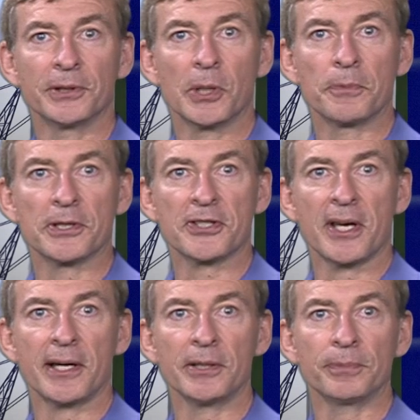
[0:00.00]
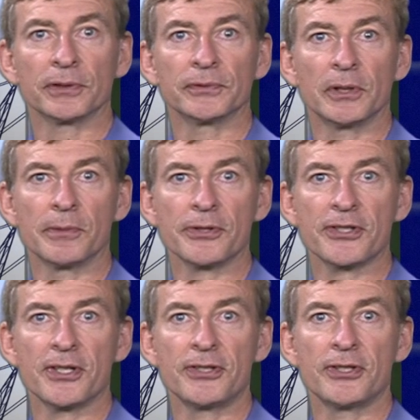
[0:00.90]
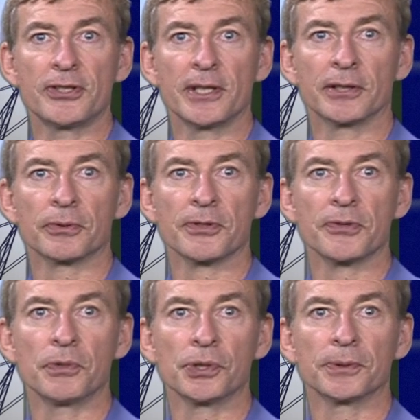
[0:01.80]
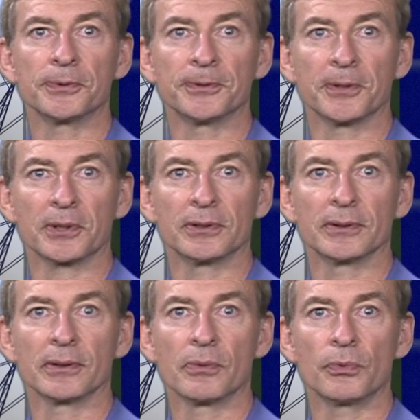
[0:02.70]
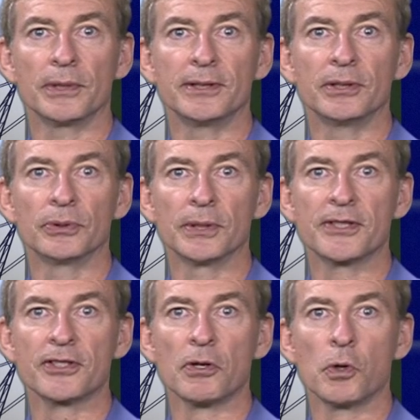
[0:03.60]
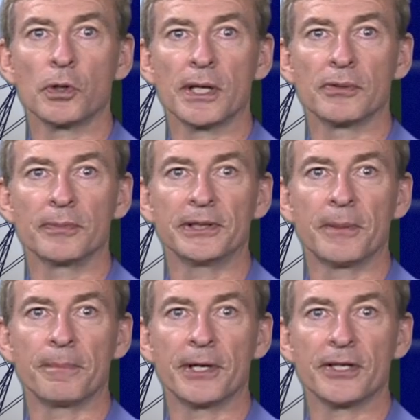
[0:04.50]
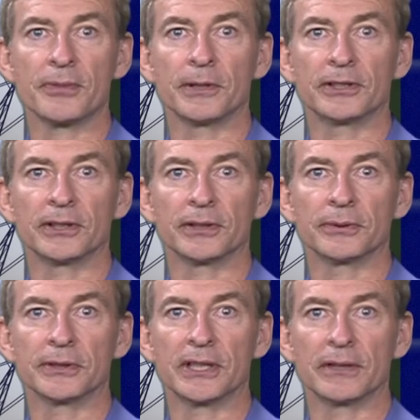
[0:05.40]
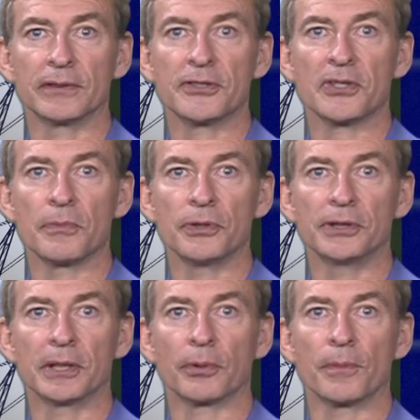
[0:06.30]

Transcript: developed its high-performance ACCR transmission conductor, we knew its all-aluminum-based material gave it some unique